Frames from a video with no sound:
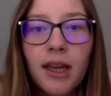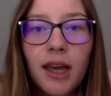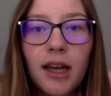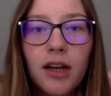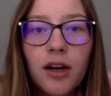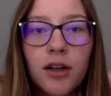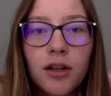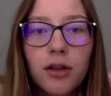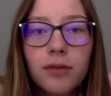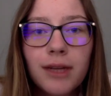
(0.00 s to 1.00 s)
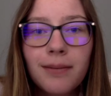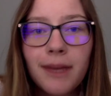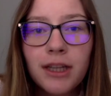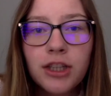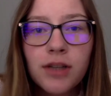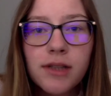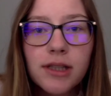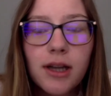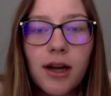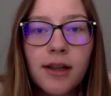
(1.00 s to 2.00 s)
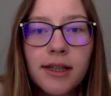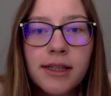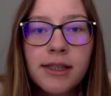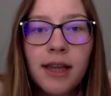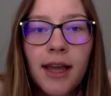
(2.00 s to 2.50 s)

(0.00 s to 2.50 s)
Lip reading: In an article written by Jones and colleagues,